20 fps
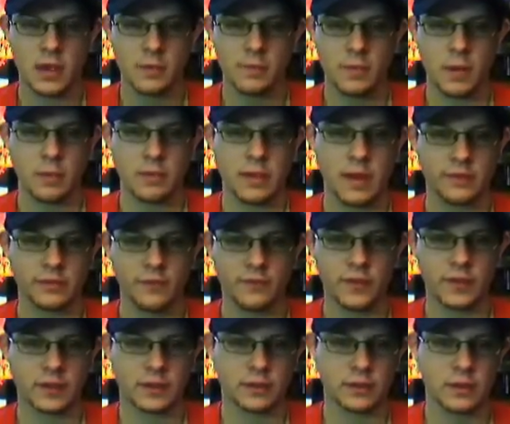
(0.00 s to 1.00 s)
You probably have to
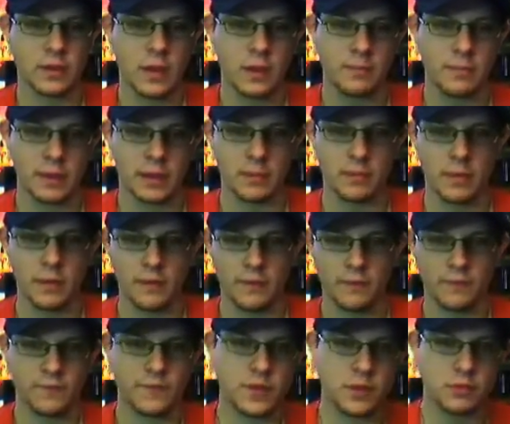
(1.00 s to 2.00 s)
pick up a
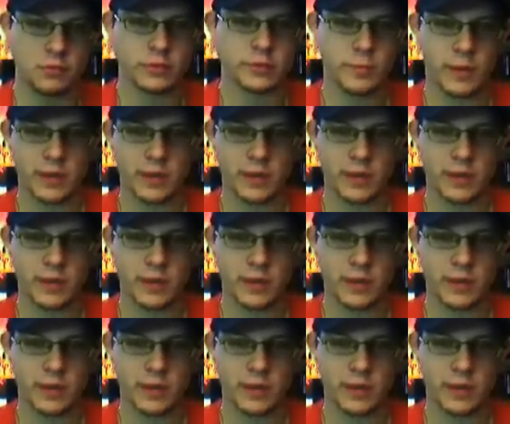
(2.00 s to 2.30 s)
few